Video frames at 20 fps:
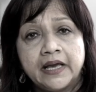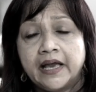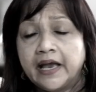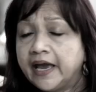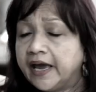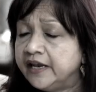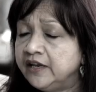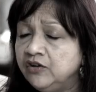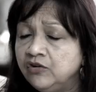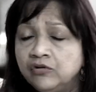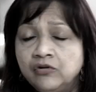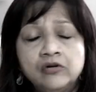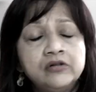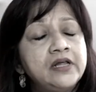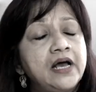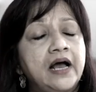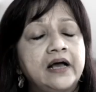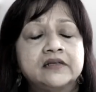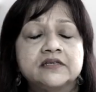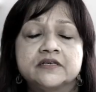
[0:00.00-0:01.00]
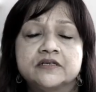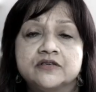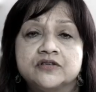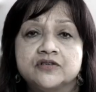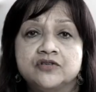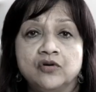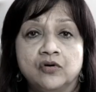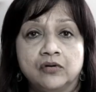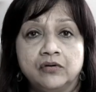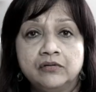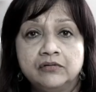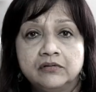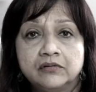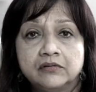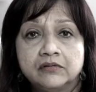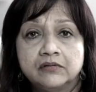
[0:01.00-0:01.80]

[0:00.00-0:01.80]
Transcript: And you know the answer is no.